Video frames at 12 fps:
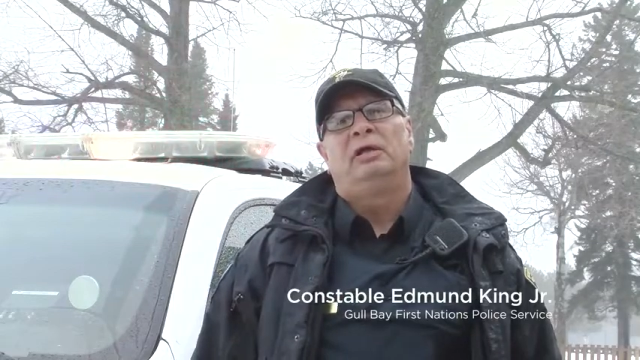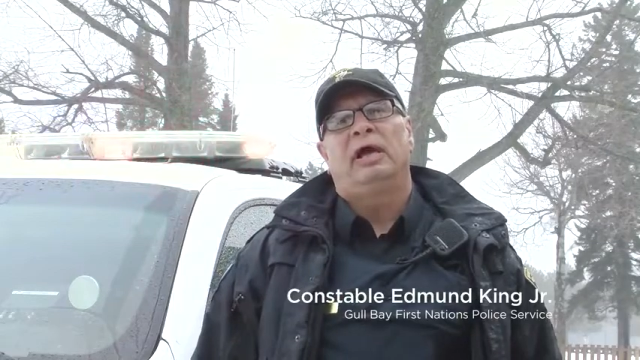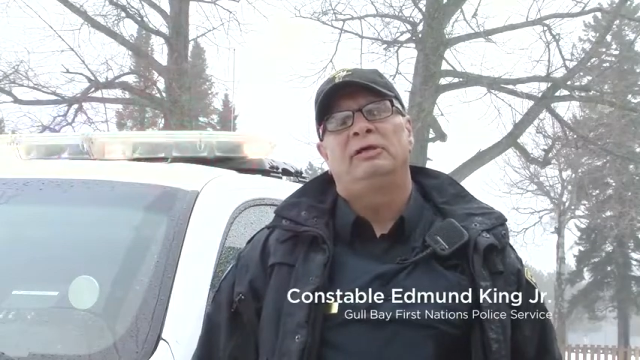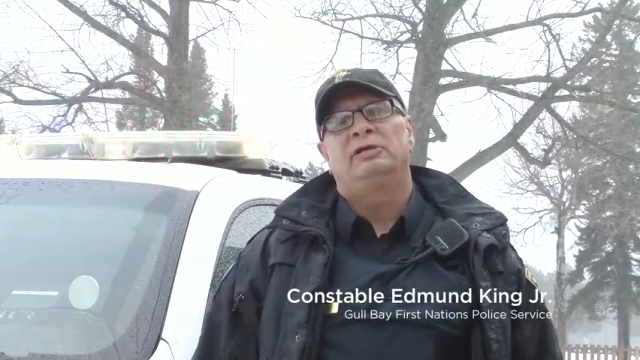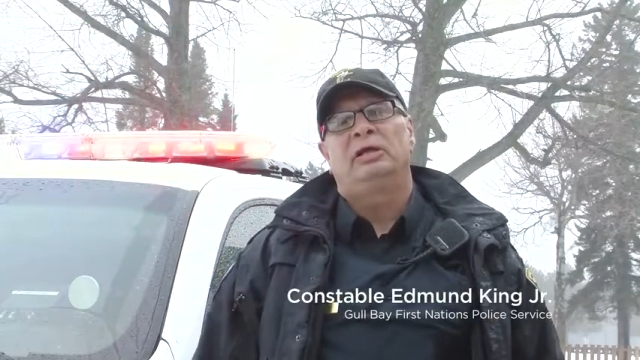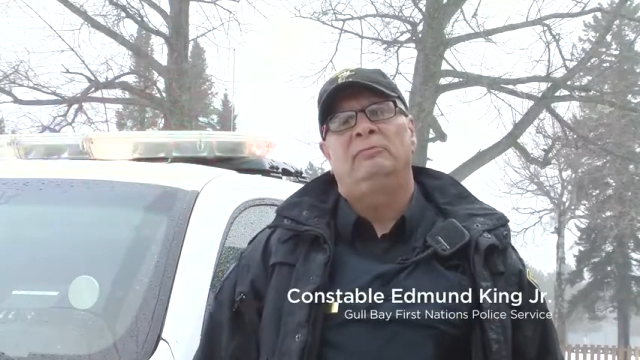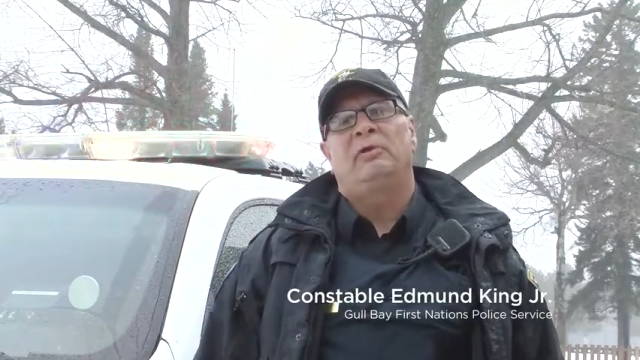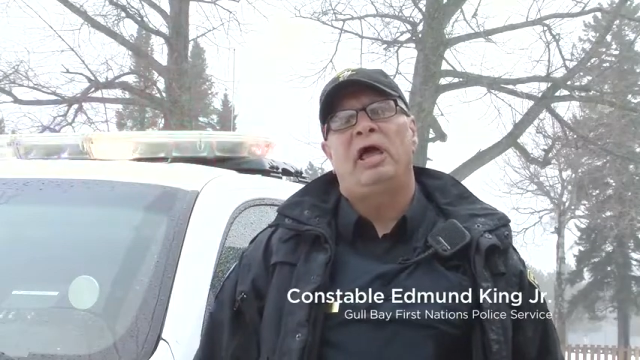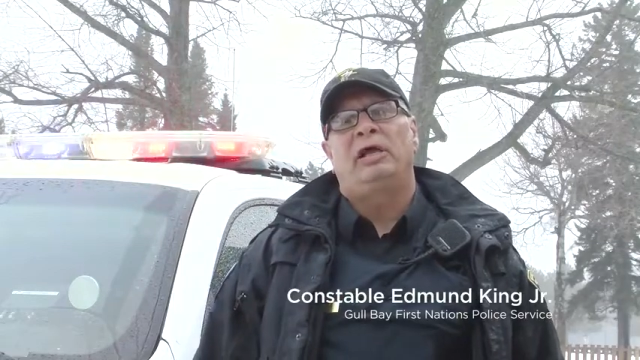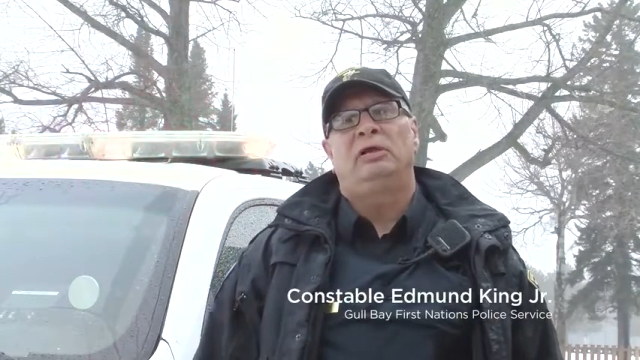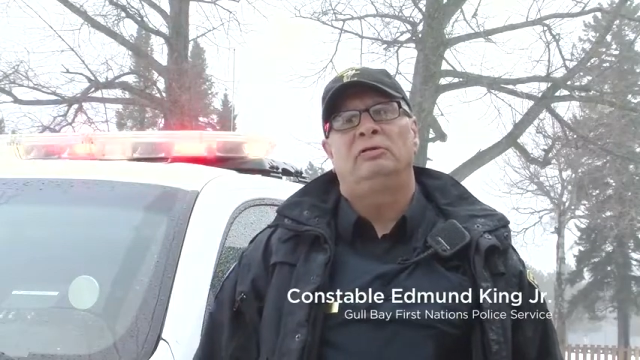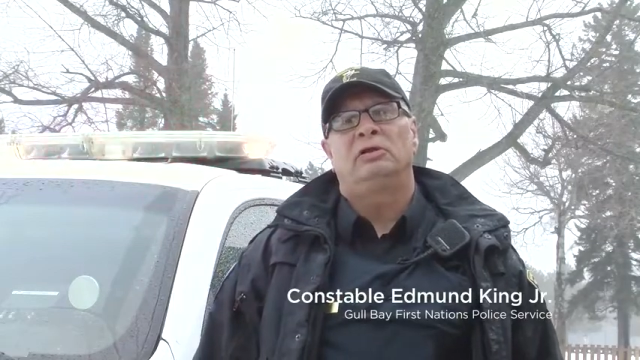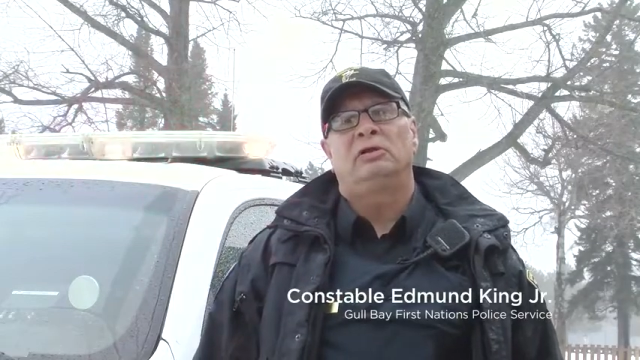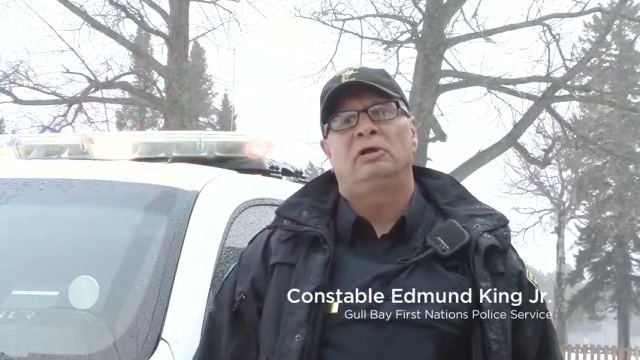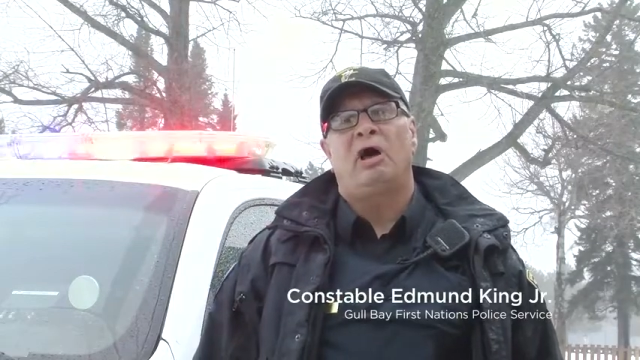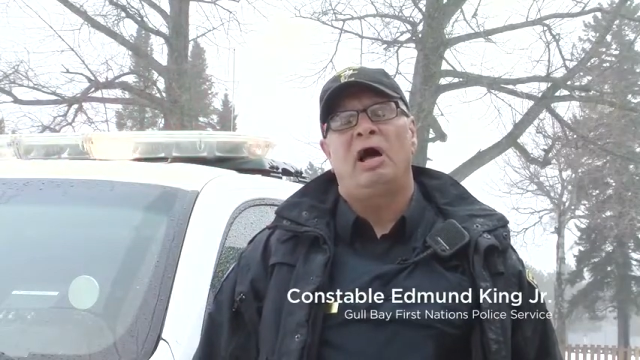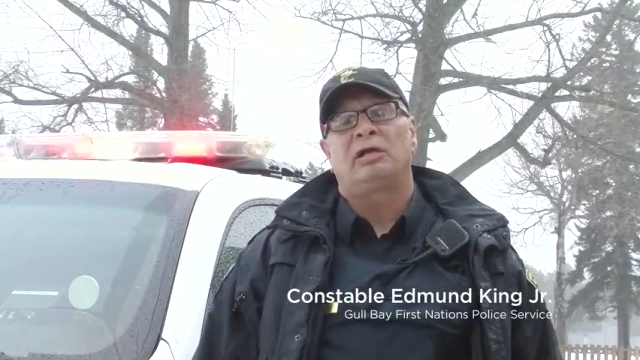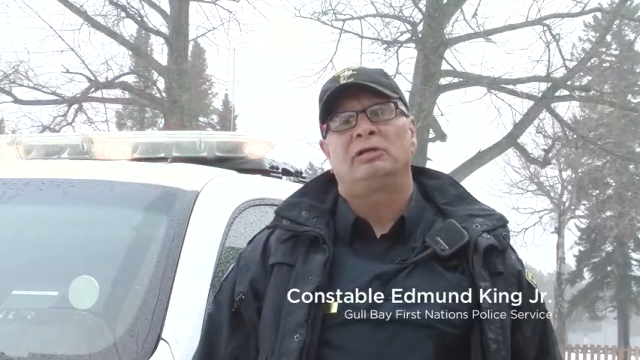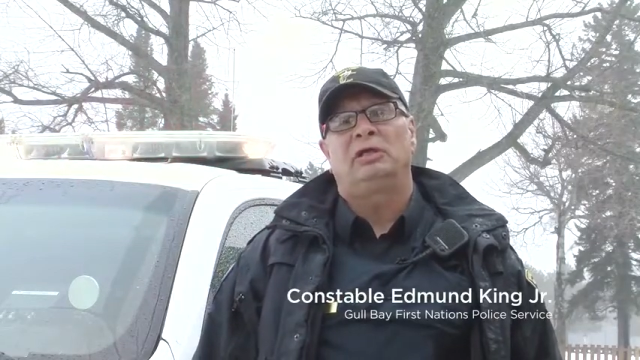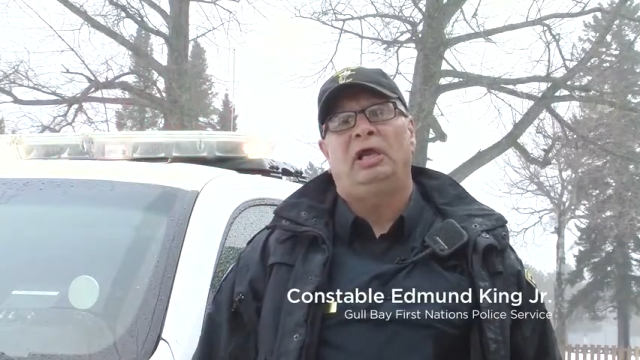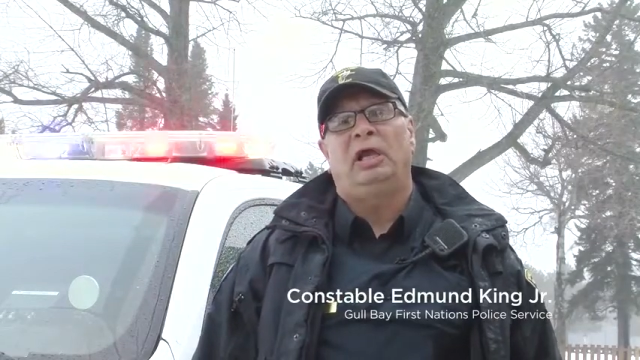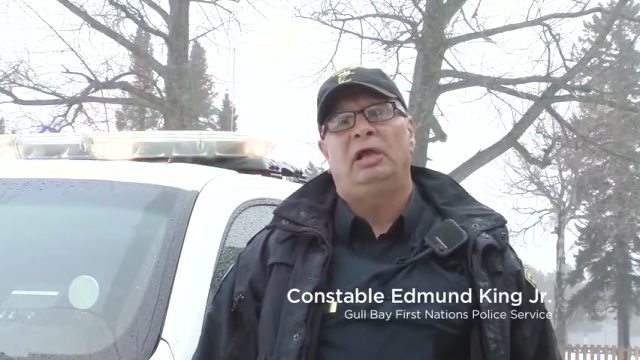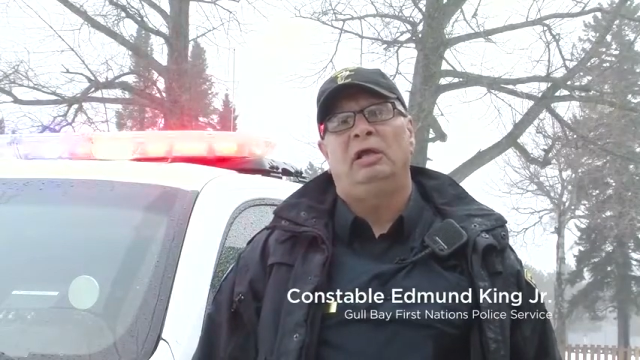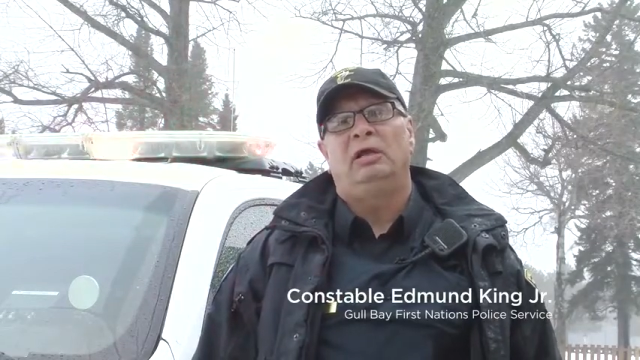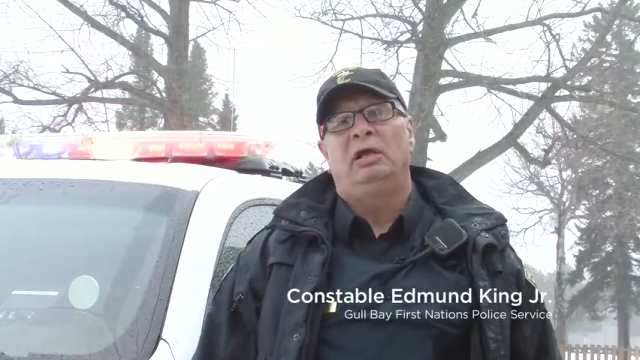that seemed like he was intoxicated.